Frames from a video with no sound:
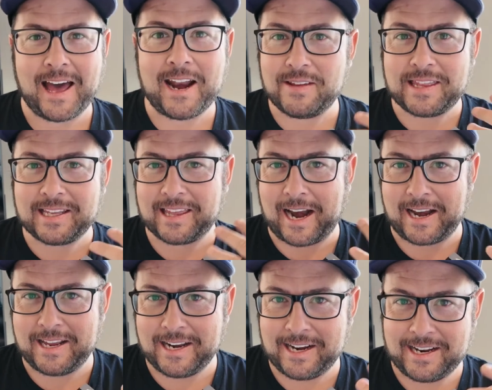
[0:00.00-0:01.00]
I don't even think that I
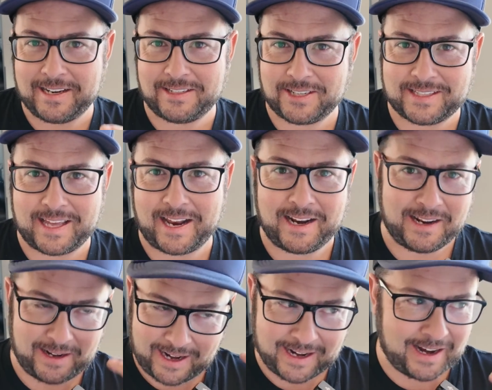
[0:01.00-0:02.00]
needed it just
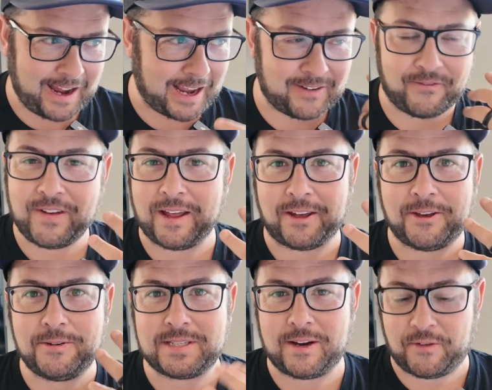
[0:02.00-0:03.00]
then, and I could feel a
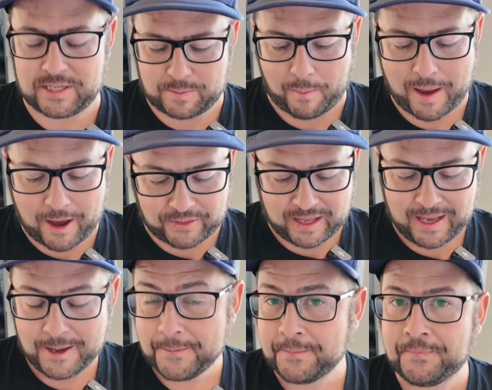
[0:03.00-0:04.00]
huge difference in my mouth.
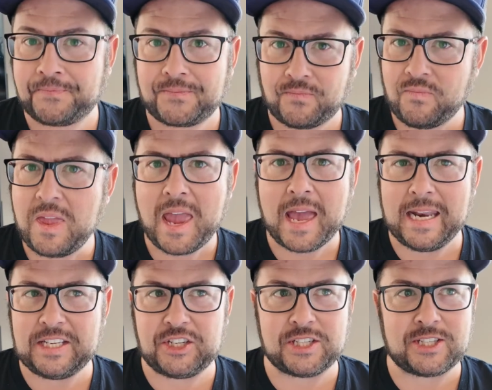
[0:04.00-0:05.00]
And
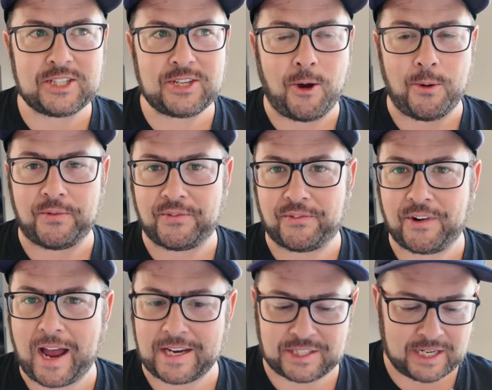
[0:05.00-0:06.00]
it's just so
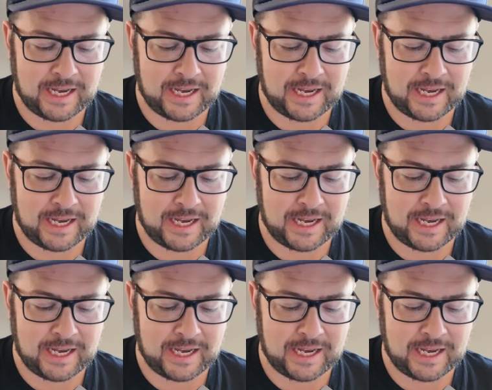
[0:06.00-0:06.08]
fresh.